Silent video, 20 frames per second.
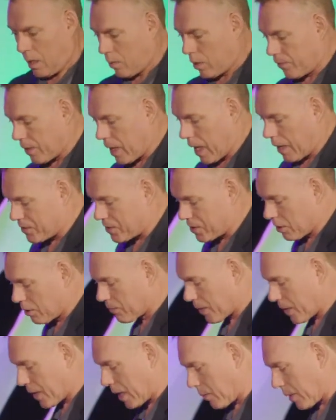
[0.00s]
Well, if you have
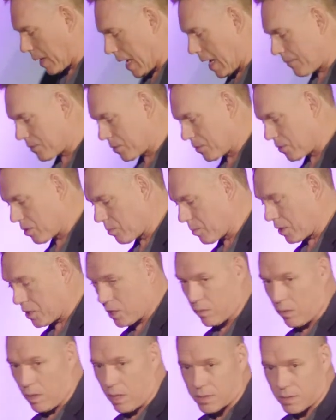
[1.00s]
silver, then I would have to assume
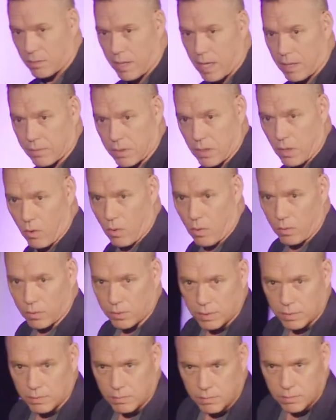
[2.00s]
that you also have
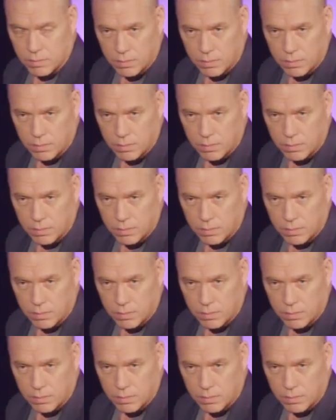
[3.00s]
gold.